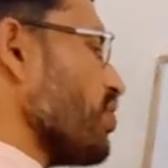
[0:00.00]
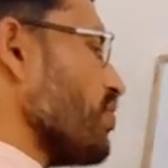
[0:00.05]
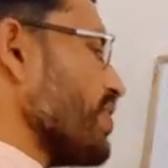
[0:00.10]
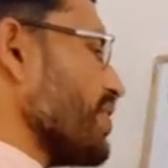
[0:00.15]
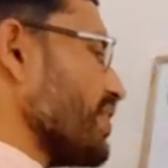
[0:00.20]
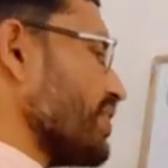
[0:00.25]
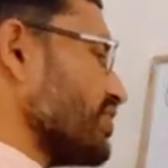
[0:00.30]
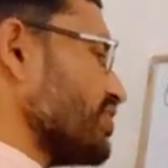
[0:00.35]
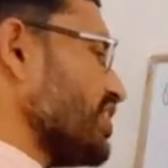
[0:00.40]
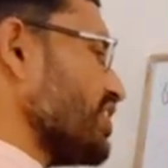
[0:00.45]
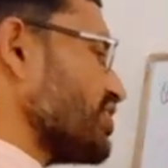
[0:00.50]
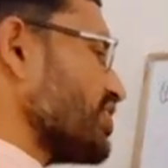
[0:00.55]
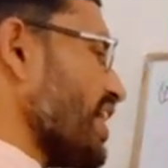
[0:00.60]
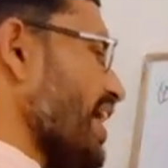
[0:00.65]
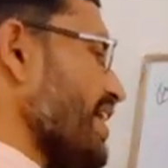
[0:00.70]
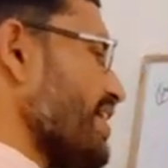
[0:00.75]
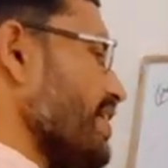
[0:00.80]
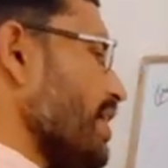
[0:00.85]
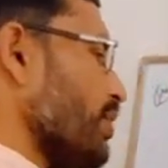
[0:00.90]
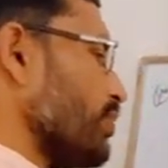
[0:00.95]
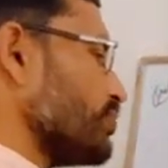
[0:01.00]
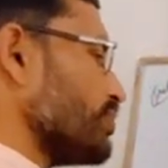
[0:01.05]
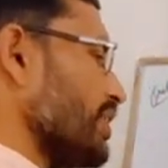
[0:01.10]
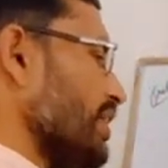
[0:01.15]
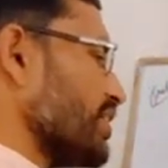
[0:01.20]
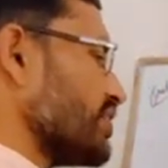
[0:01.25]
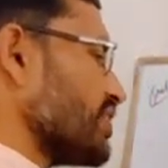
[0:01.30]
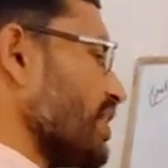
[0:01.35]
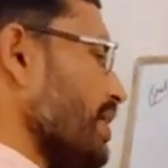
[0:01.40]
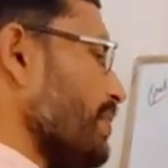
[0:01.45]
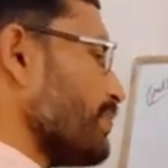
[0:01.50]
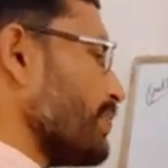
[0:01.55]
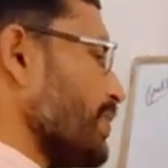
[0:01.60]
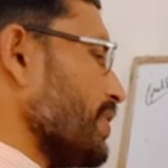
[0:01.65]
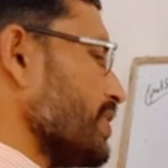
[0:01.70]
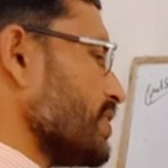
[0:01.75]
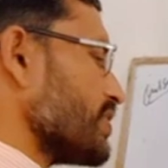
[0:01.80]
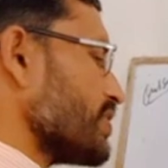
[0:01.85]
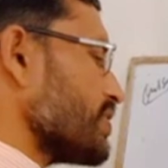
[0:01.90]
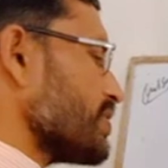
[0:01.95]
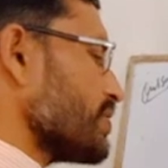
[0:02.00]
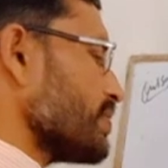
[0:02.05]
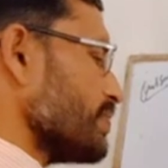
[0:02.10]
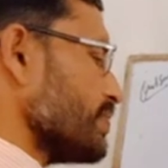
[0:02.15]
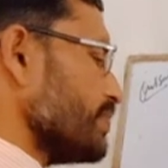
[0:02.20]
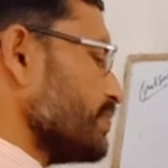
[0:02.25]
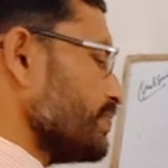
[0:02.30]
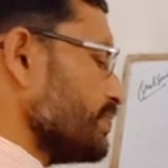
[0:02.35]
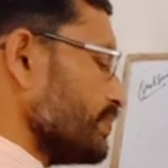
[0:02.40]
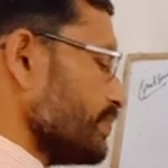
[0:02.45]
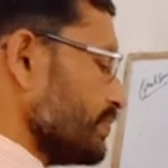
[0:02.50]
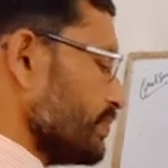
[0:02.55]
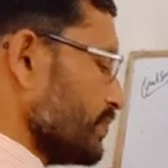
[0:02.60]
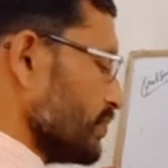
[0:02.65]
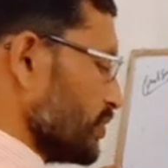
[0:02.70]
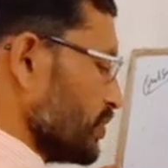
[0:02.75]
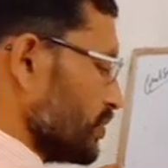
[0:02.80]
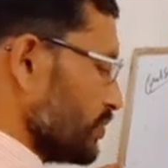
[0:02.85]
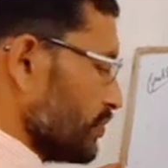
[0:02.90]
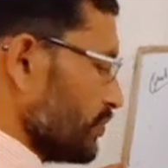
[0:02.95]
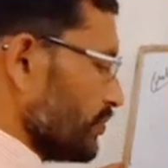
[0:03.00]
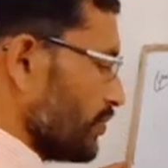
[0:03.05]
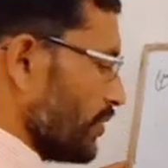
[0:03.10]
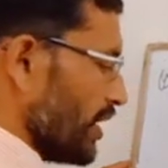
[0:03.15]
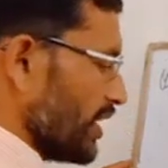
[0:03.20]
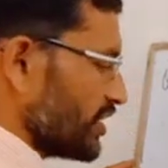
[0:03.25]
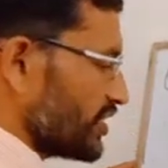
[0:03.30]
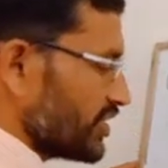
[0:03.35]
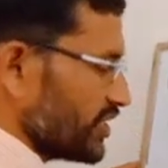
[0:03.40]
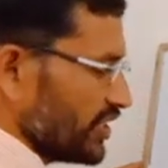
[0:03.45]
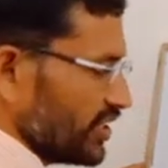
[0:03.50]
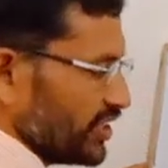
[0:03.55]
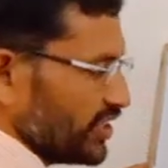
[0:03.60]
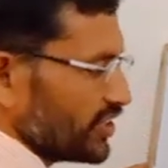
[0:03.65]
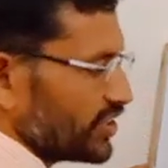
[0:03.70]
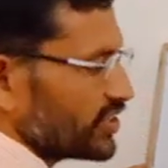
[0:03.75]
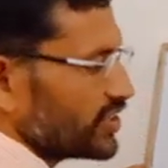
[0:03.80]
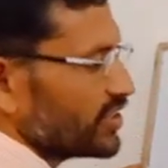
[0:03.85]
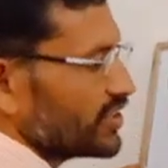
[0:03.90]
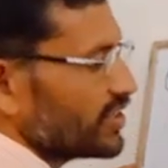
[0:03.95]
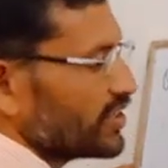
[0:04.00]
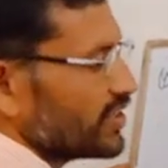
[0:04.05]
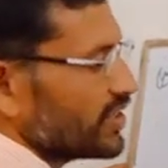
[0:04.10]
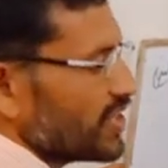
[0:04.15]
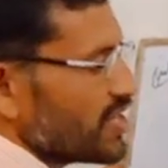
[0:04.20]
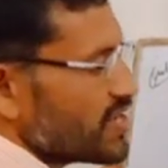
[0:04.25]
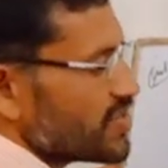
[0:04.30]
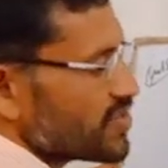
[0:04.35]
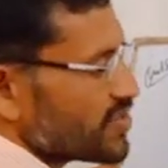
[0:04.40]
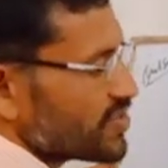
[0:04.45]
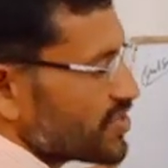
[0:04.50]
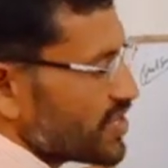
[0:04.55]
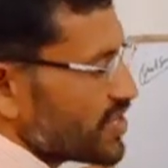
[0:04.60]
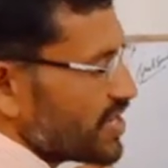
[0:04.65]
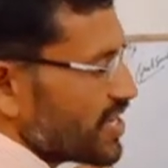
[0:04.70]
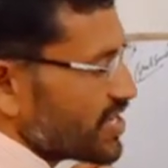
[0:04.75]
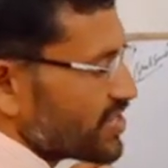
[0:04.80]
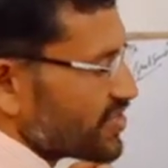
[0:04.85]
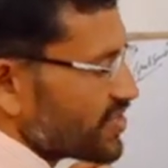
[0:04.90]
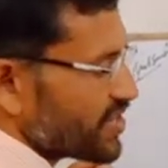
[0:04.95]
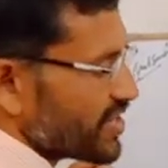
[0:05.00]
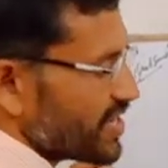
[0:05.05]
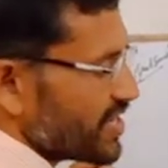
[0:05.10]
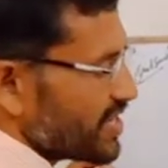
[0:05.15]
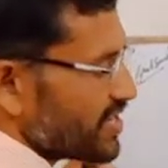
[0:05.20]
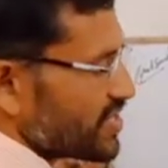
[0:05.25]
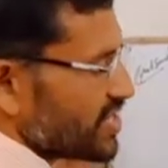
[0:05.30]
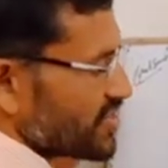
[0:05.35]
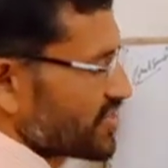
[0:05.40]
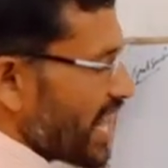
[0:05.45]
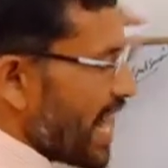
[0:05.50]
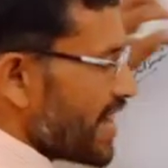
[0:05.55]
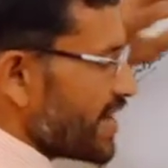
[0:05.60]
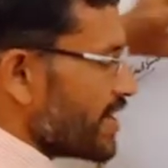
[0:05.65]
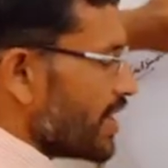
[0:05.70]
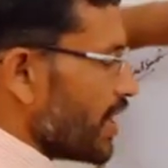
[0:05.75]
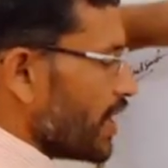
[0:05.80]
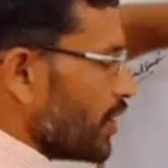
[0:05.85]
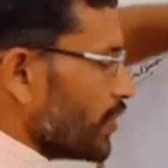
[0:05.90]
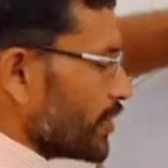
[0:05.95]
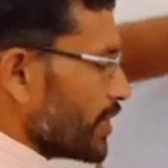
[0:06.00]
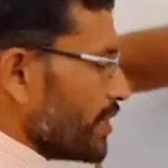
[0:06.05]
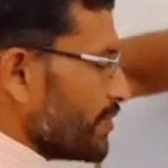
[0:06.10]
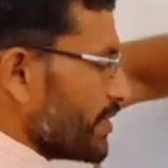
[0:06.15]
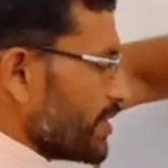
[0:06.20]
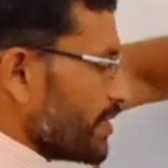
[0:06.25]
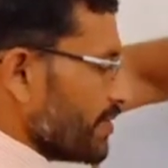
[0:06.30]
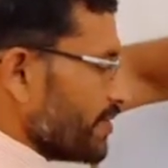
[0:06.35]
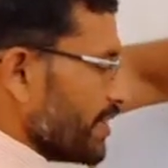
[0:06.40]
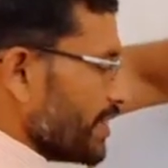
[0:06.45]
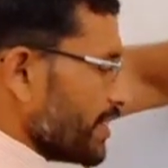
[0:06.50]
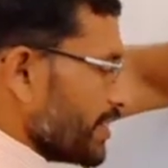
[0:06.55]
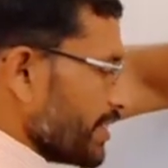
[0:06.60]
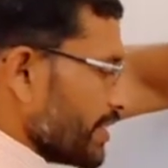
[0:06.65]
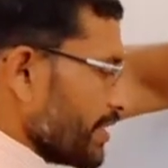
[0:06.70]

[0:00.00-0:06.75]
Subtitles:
Just write down the examples. First is CS3. Just write down everybody.